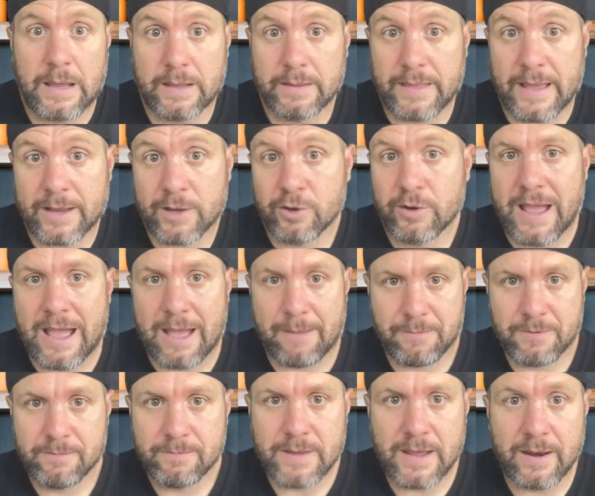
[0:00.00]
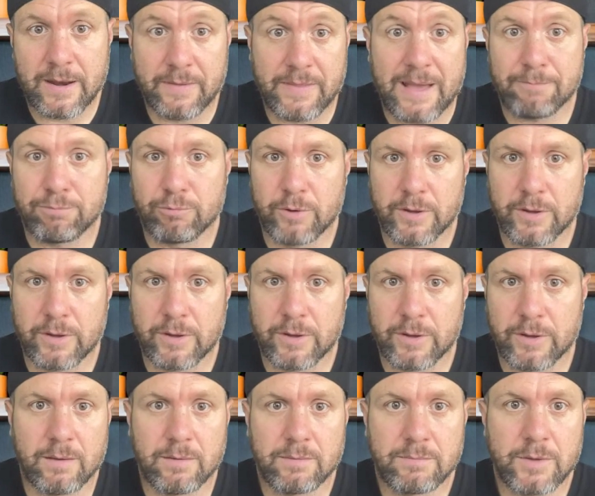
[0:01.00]
That could happen. And at that point,
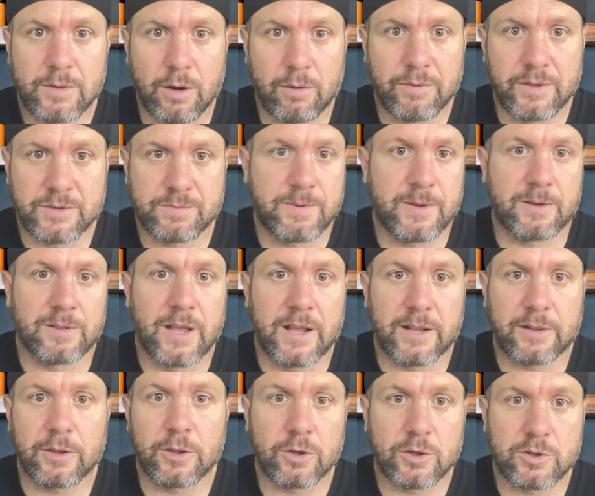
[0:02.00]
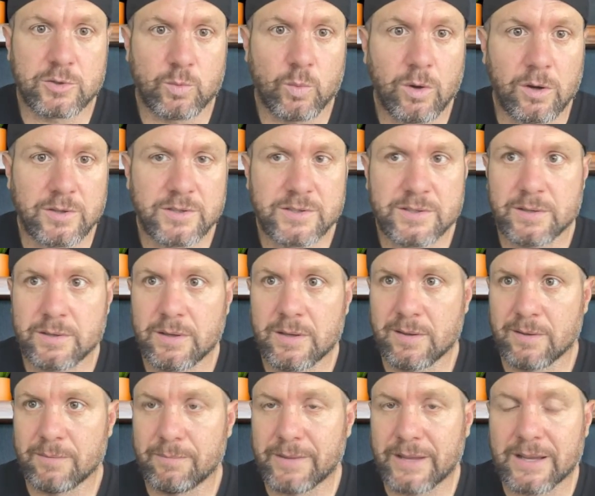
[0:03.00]
this pick likely looks worse
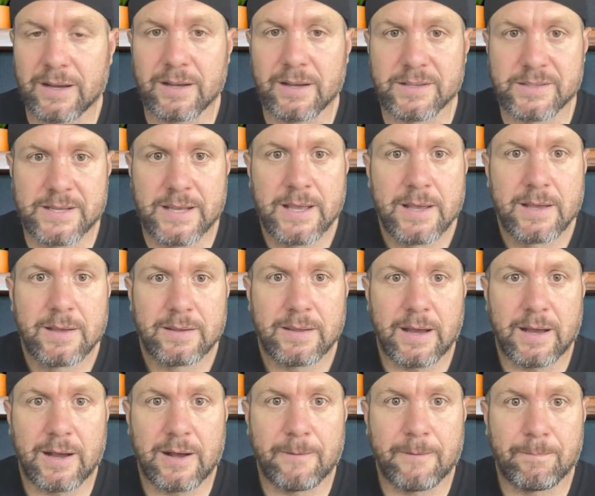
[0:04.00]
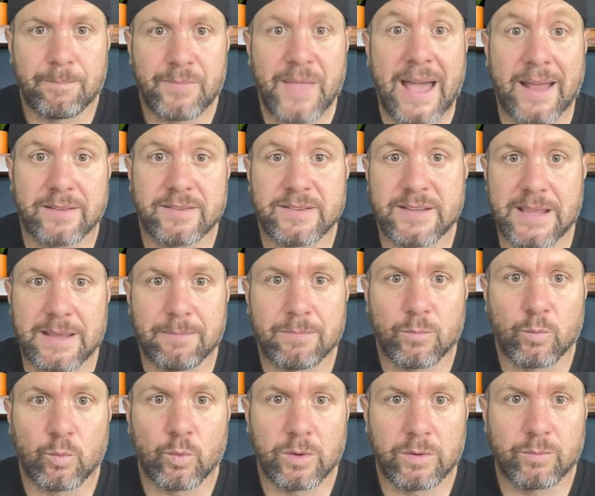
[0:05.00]
because that
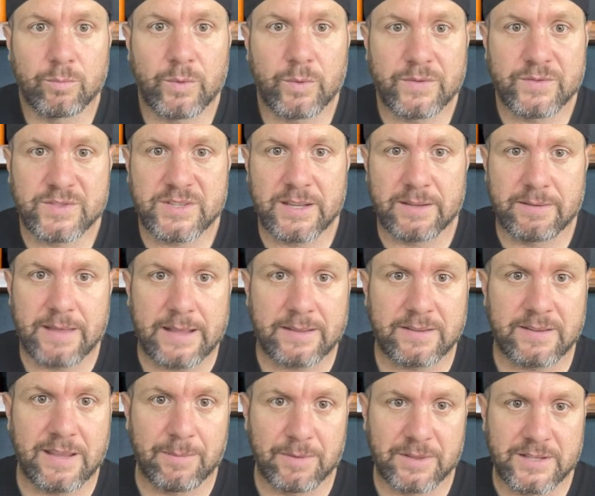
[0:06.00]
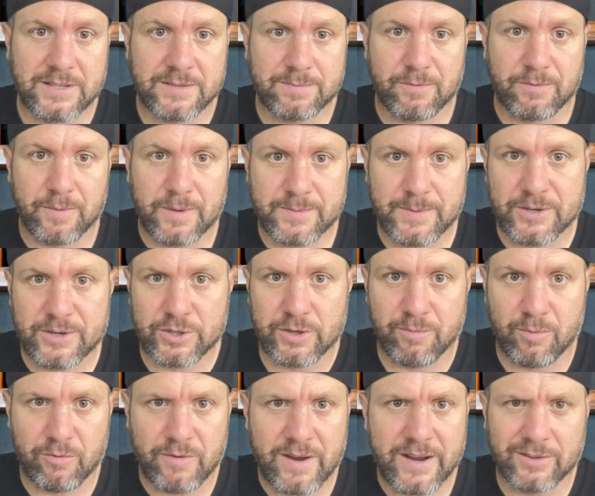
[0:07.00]
team, we've seen that team, at least especially
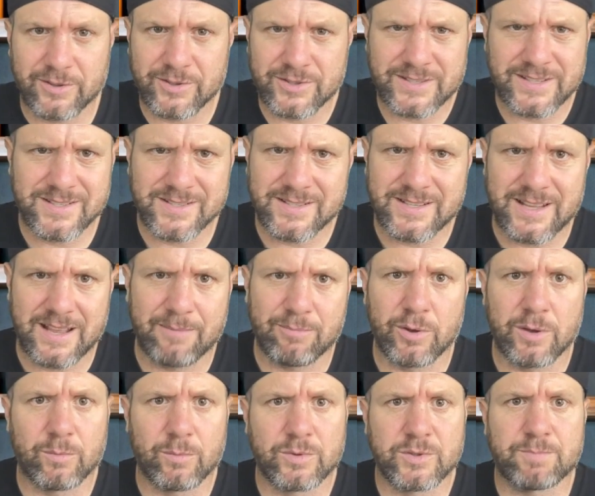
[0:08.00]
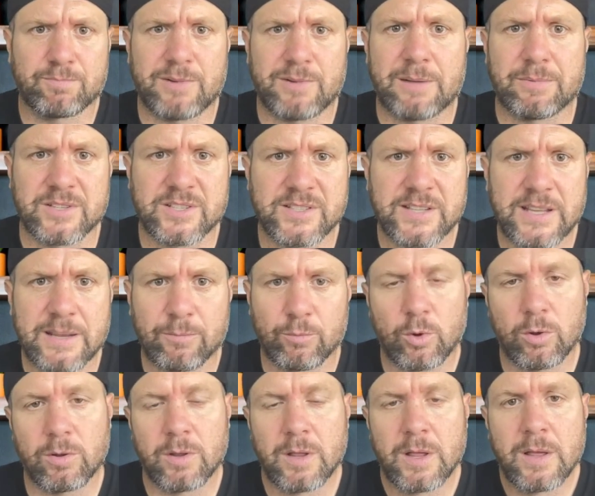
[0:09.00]
from a regular season standpoint, which probably
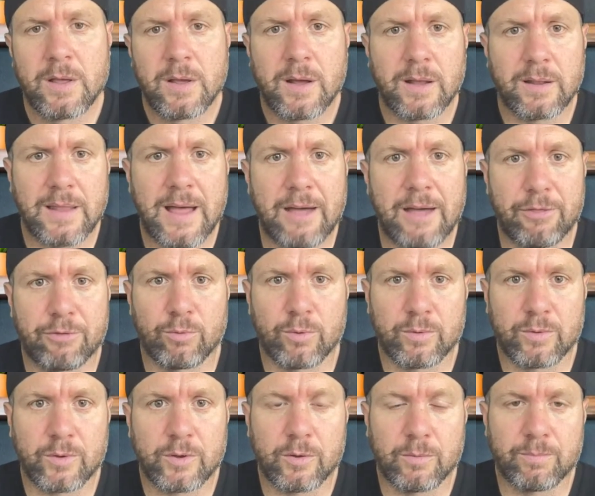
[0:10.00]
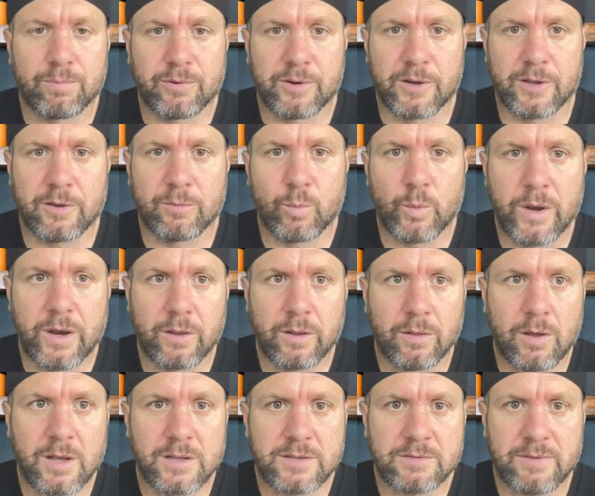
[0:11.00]
steamroll a lot through a pretty good win and
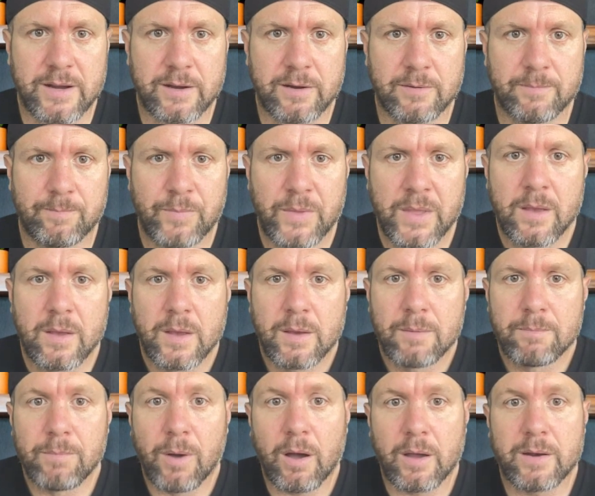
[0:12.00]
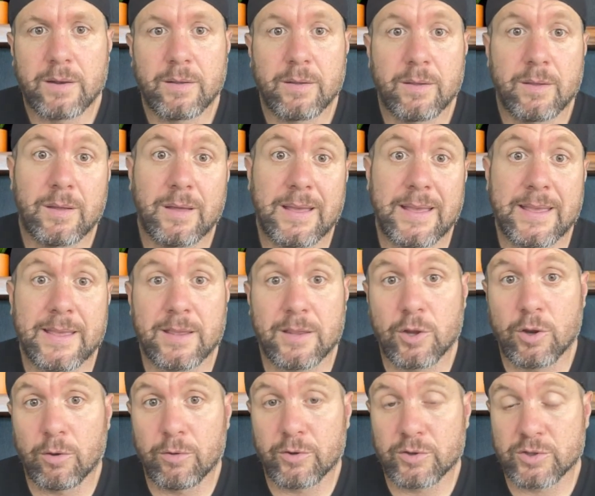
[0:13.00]
loss record. But,
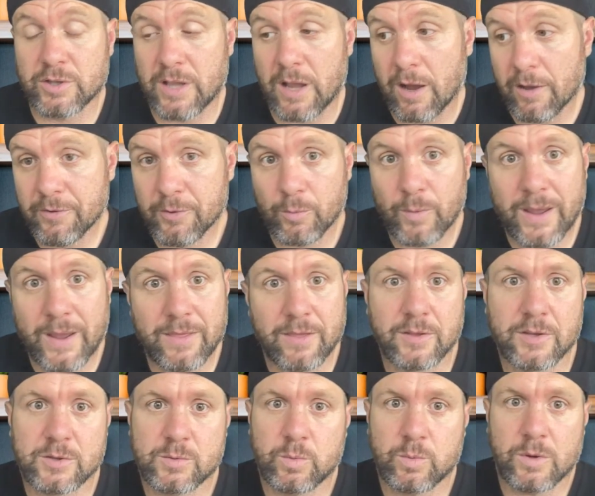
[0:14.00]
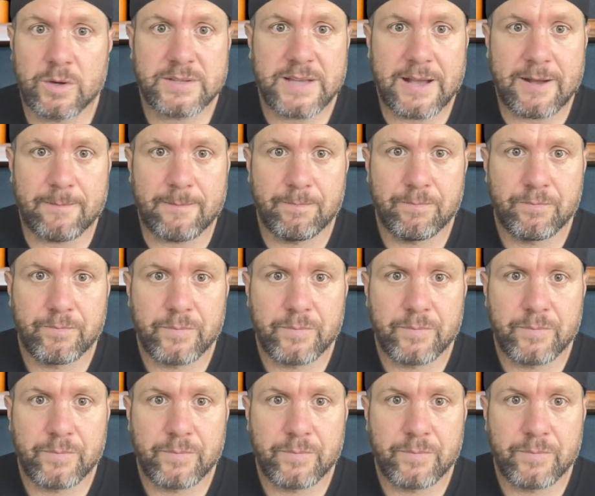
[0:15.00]
there's the other way that this works out.